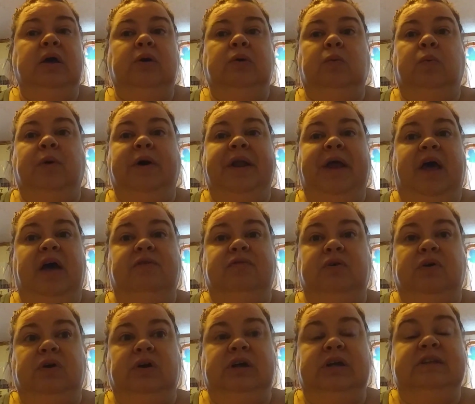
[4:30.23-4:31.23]

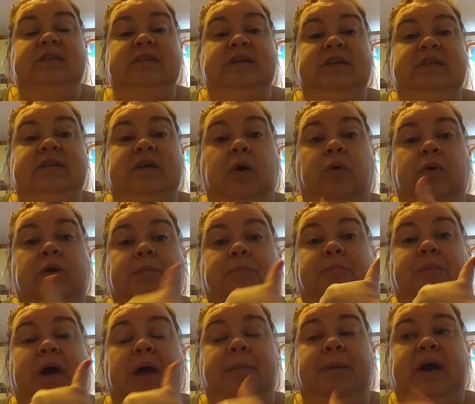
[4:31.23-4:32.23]
whatever is it's going
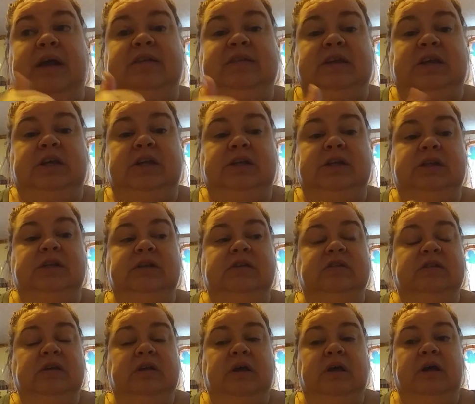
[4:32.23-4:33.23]
bye-bye, it's getting
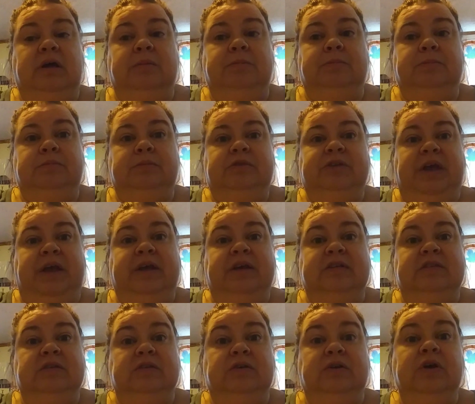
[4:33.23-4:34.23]
uh taken
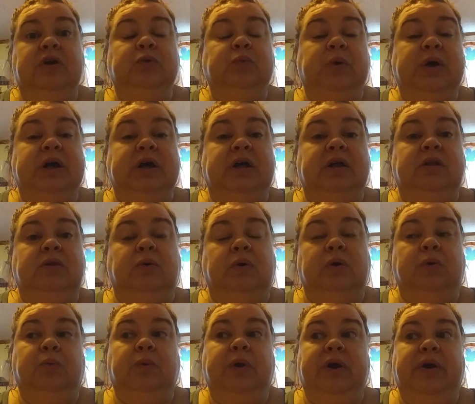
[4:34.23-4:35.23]
to Goodwill
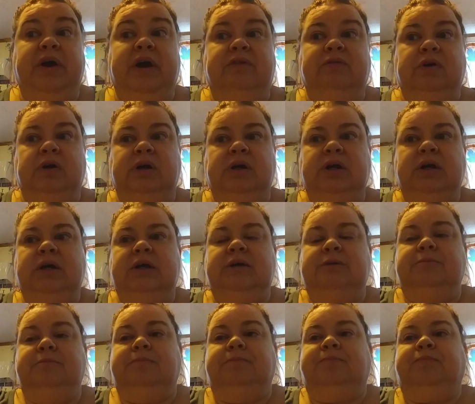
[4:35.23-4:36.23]
or wherever.
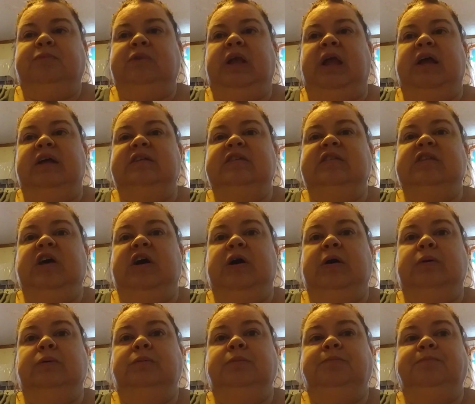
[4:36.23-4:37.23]
And
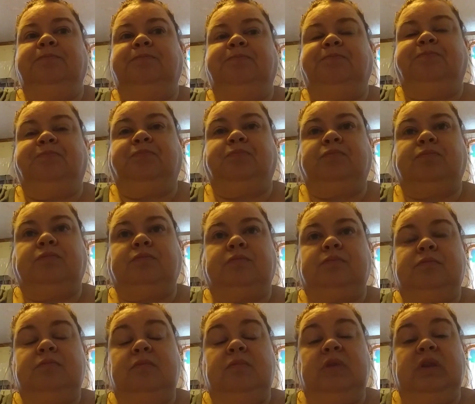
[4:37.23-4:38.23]
so
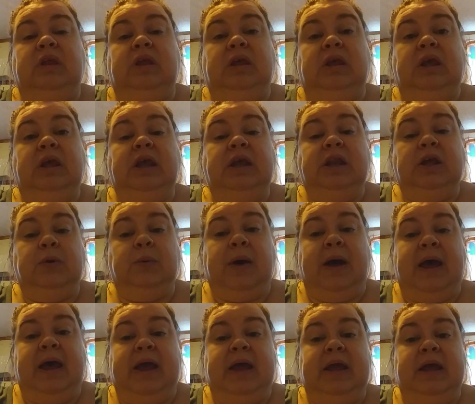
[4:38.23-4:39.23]

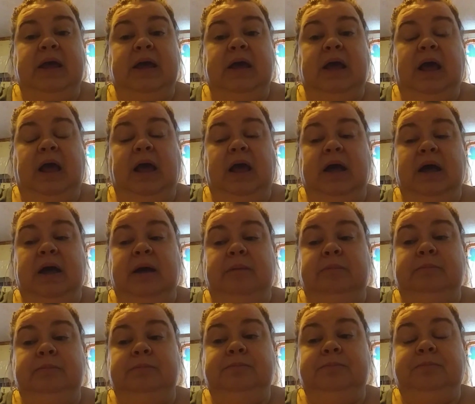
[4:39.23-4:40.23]
anyway,
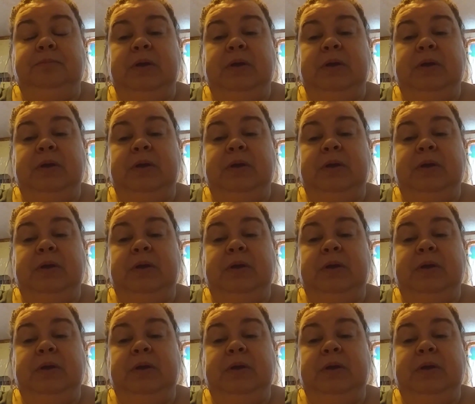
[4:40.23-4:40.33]
um